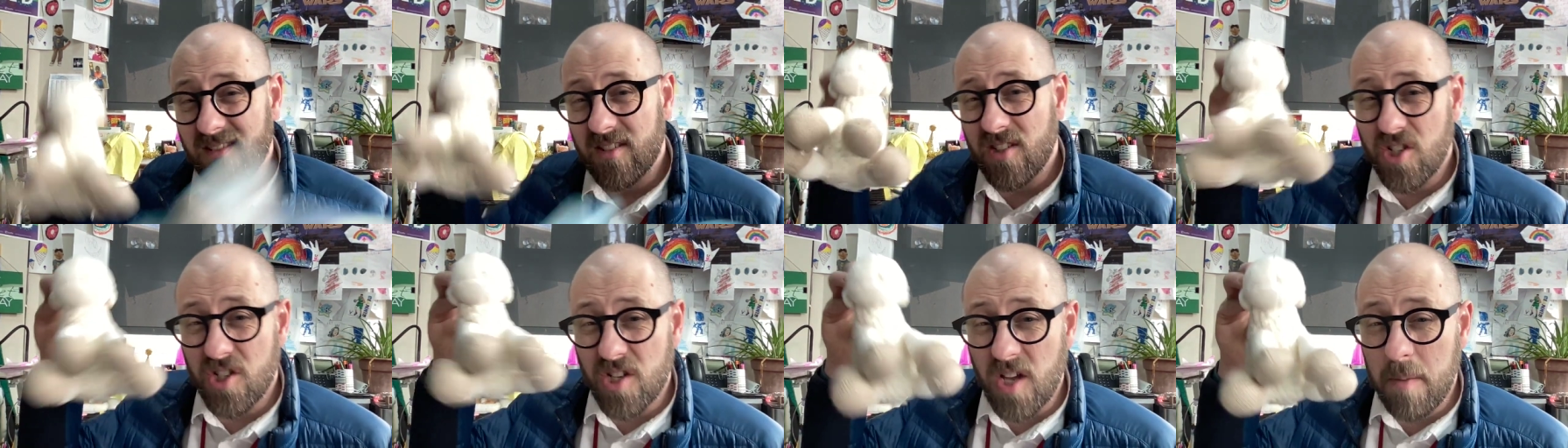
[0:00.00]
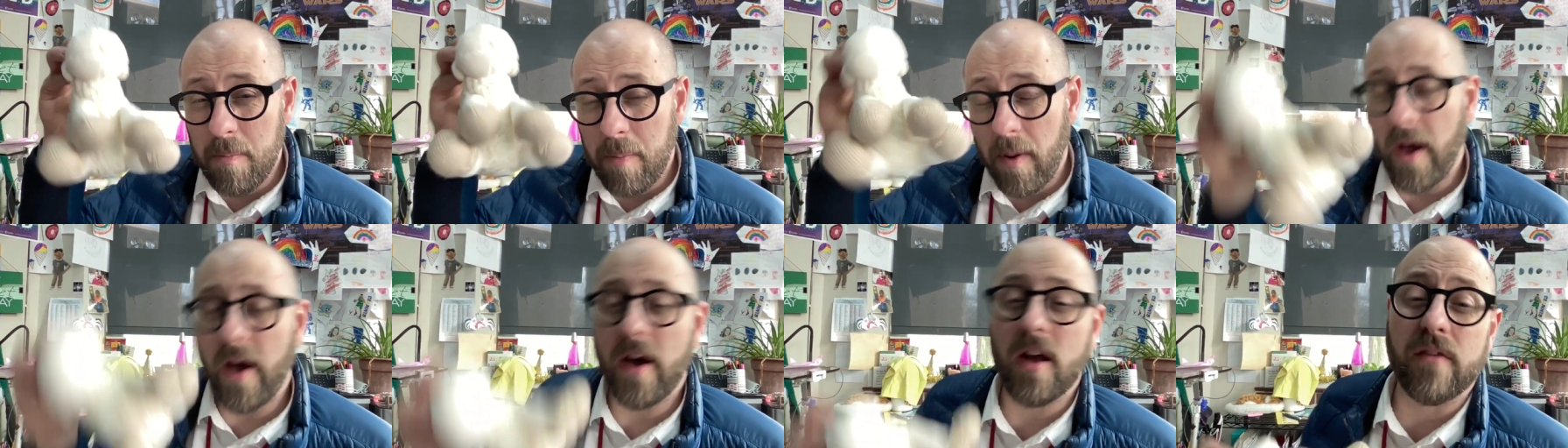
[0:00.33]

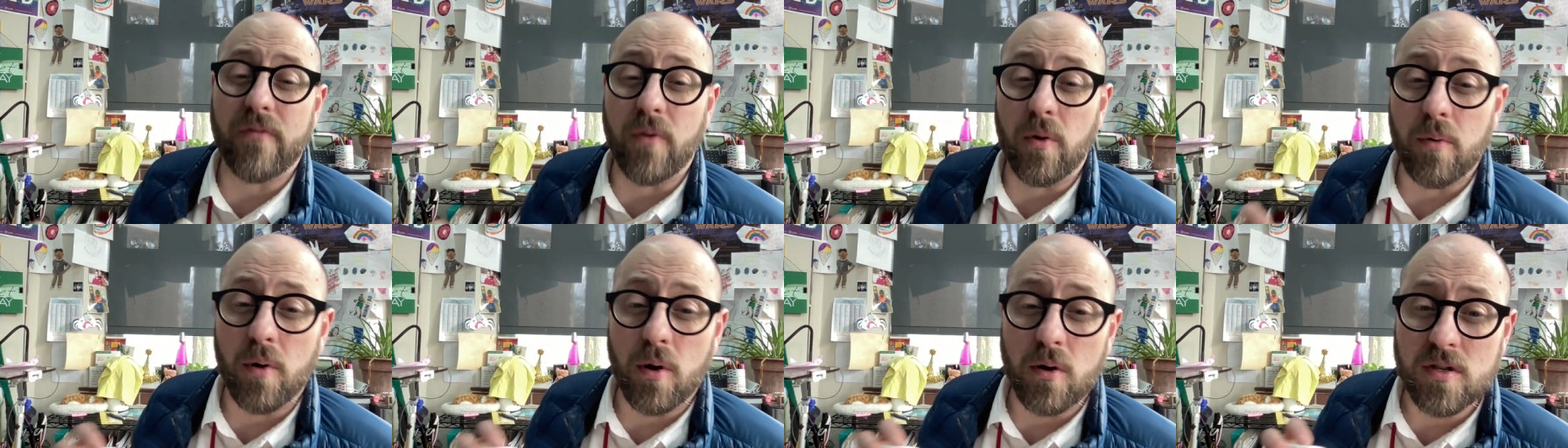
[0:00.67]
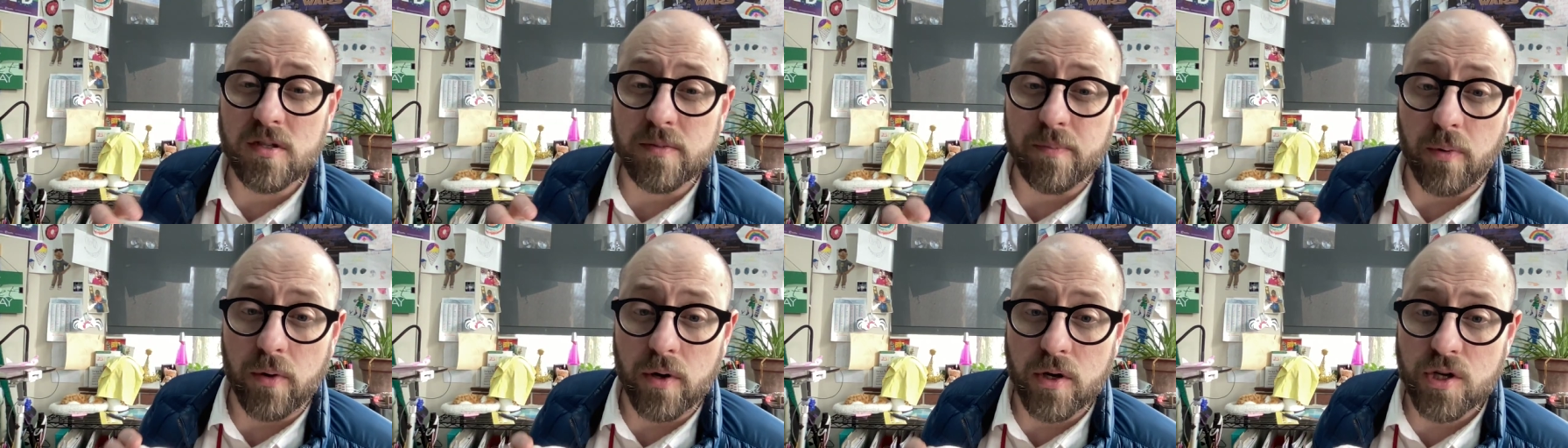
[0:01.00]
sheep out of a
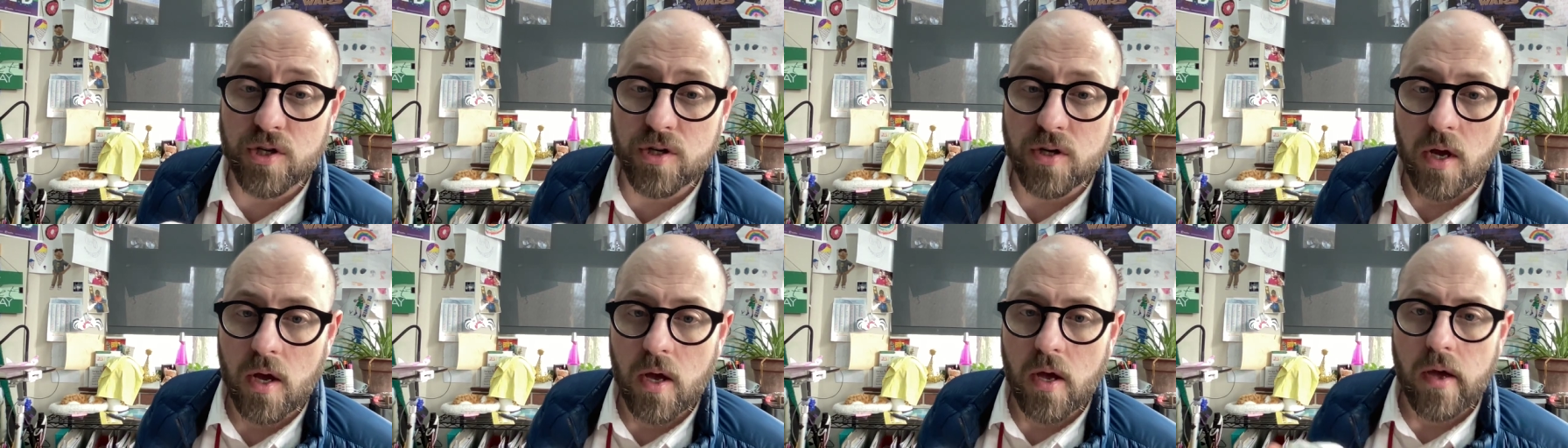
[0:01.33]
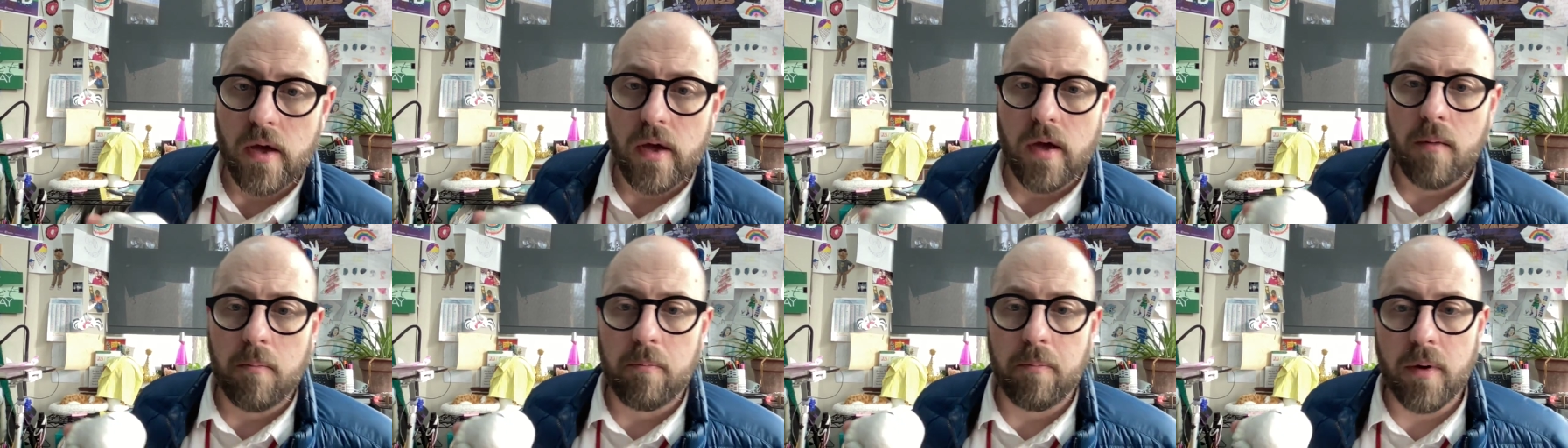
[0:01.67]
rose bush.
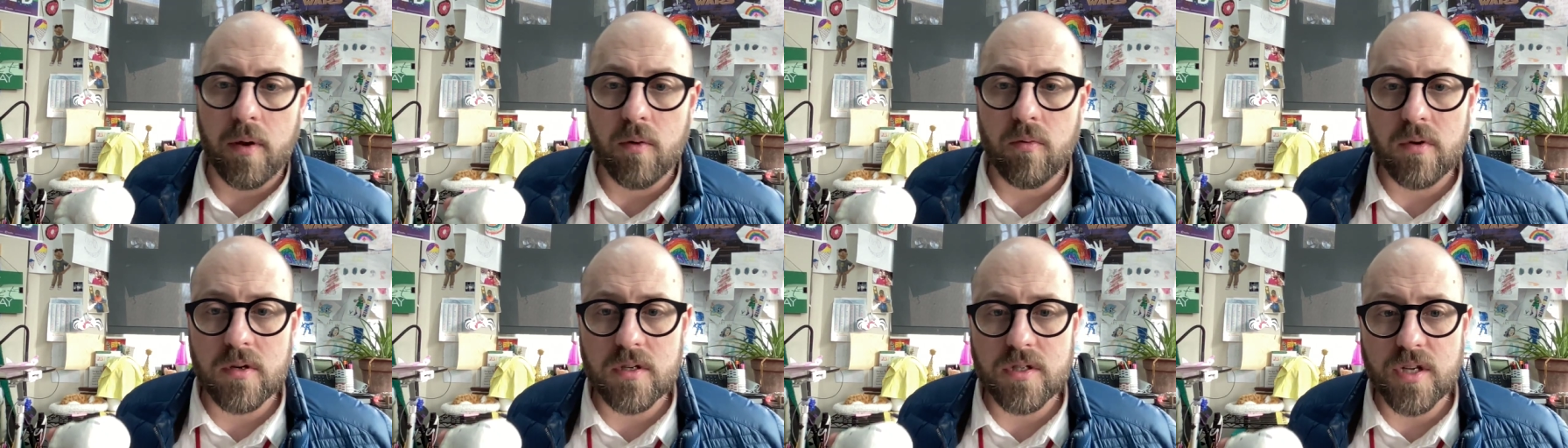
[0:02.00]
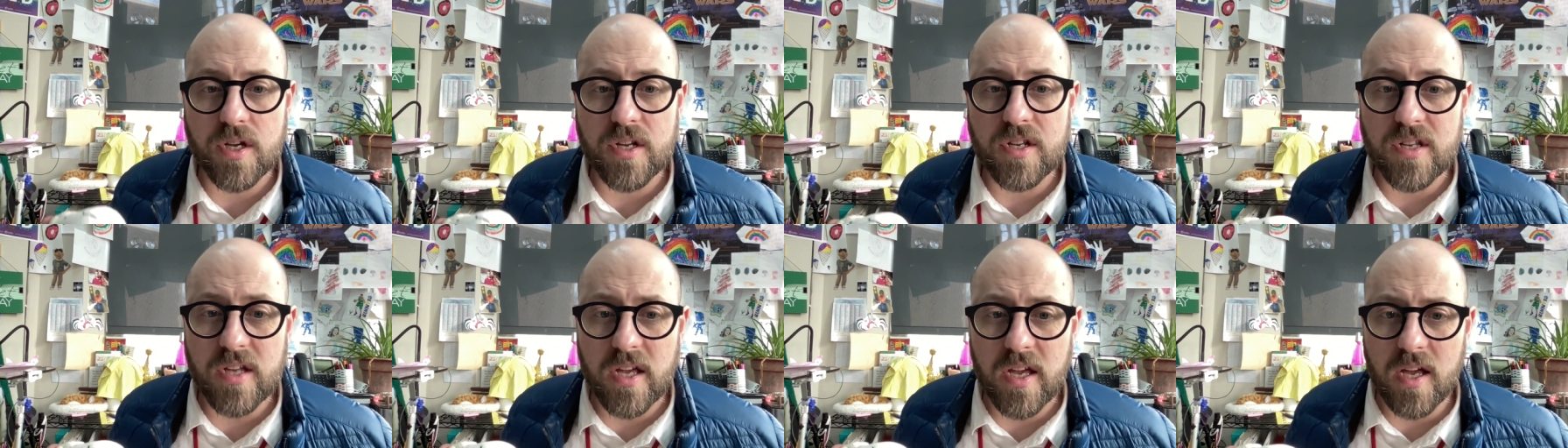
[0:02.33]
But when
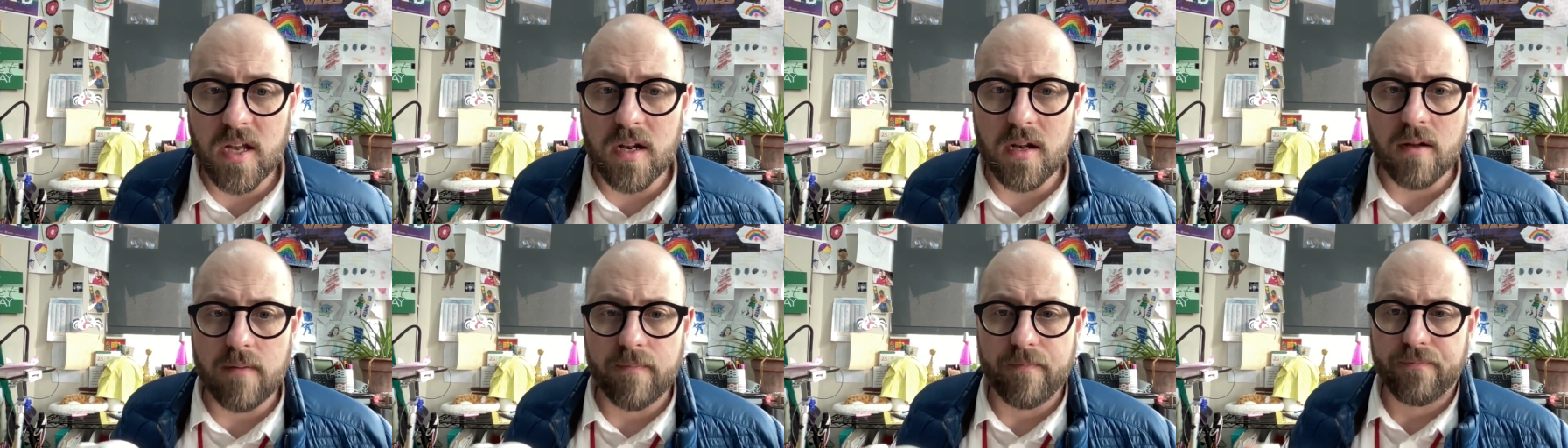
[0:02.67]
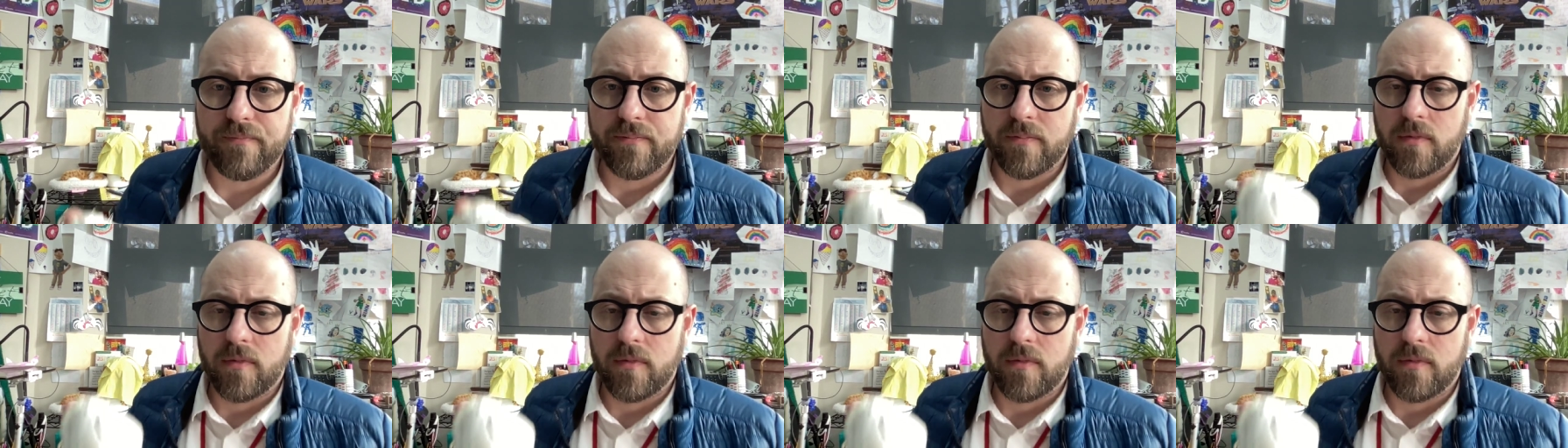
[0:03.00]
she did,